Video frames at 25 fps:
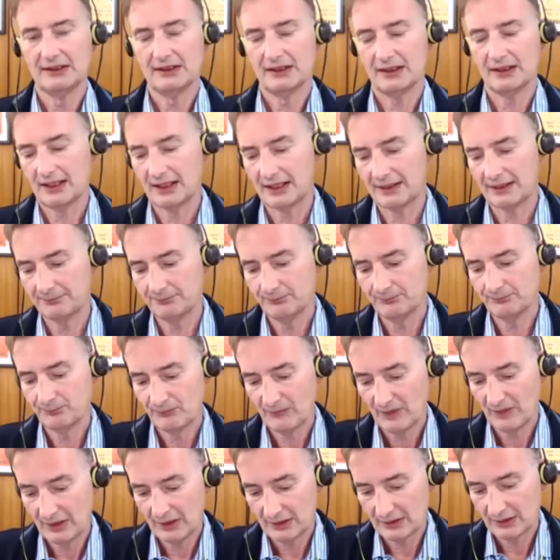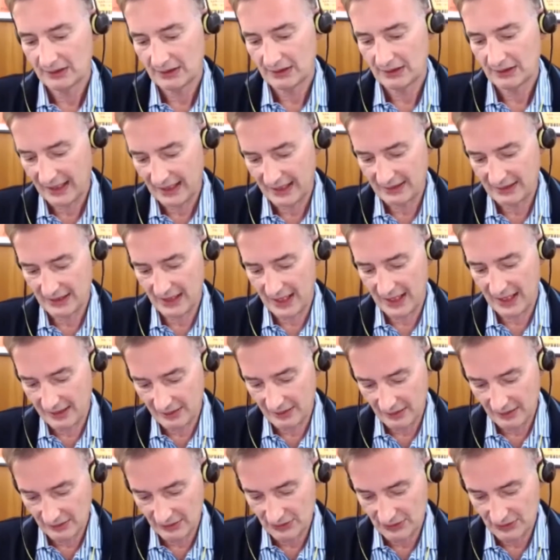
And